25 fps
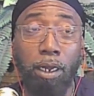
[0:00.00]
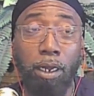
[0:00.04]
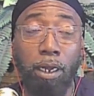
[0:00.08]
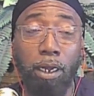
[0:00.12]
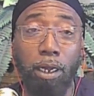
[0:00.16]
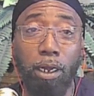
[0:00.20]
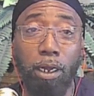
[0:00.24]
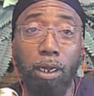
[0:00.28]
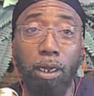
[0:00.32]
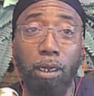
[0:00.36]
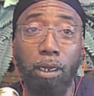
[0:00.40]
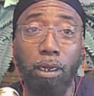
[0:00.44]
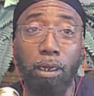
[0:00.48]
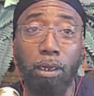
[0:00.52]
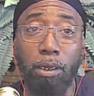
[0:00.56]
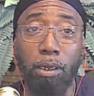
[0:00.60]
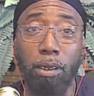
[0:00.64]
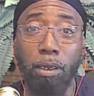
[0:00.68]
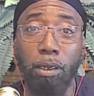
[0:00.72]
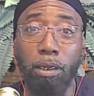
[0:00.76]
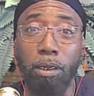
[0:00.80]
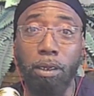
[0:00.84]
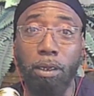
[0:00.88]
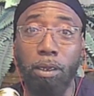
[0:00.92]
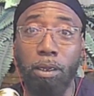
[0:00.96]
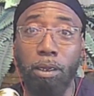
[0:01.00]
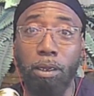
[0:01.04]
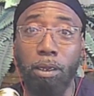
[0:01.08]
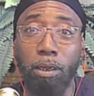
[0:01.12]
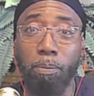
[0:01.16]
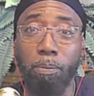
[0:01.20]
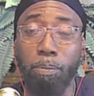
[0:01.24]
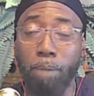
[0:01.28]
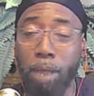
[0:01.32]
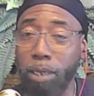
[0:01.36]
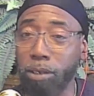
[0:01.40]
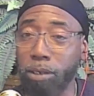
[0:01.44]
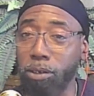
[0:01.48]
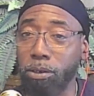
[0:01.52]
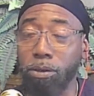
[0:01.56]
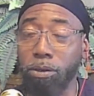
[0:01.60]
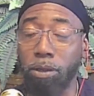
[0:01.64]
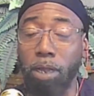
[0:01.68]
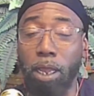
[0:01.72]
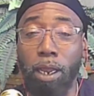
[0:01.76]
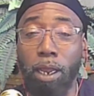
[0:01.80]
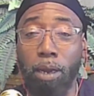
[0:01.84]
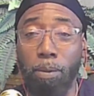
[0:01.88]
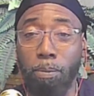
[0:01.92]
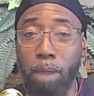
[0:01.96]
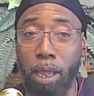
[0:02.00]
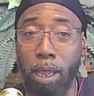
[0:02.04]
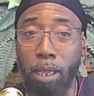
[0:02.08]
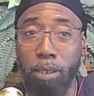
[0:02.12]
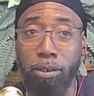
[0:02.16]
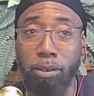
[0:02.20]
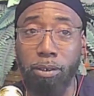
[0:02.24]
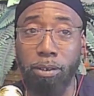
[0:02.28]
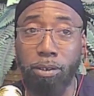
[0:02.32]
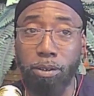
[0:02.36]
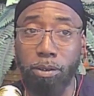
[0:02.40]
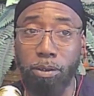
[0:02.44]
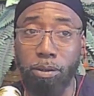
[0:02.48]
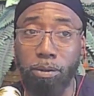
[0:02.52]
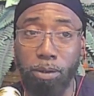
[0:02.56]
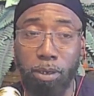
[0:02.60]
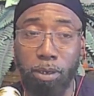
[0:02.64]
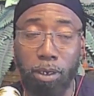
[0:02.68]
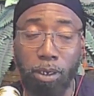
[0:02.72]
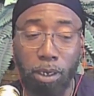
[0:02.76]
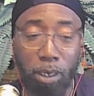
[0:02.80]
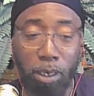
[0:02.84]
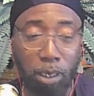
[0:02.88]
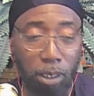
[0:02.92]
uh, a bachelor and a master's degree.